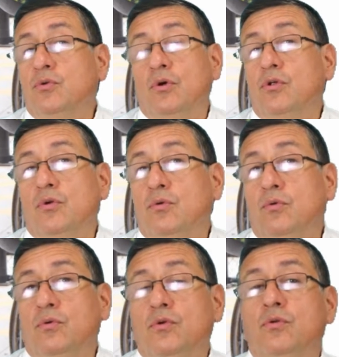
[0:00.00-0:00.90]
you don't
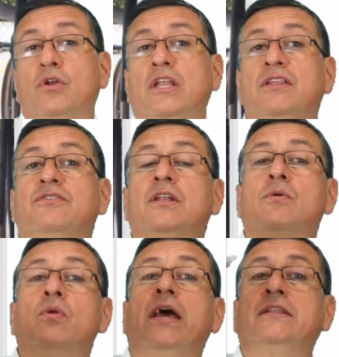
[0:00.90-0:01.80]
you you don't need
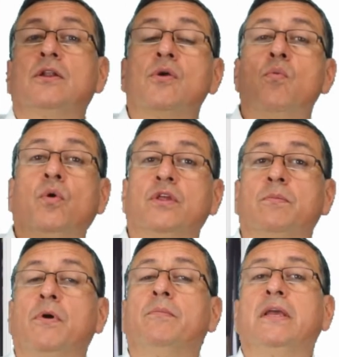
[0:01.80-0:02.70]
circulate raw
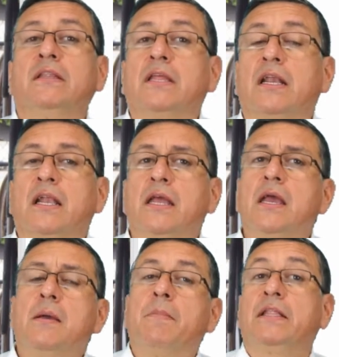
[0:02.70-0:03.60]
water pump internally
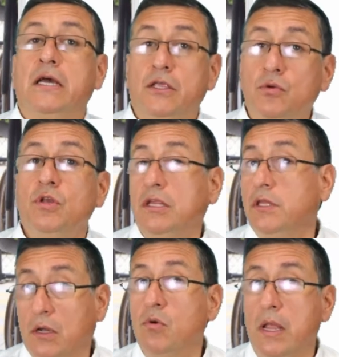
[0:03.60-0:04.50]
but uh, you need
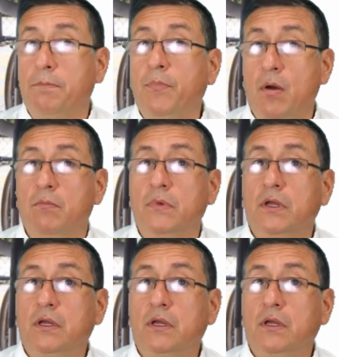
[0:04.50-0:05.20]
the coolant pump